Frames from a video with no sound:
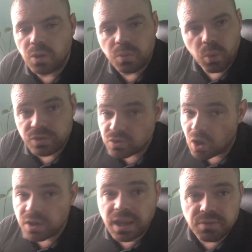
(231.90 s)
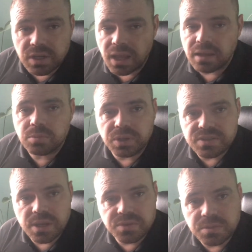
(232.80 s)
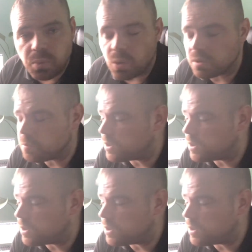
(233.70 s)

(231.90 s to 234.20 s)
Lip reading: withdrawing every day because that was important.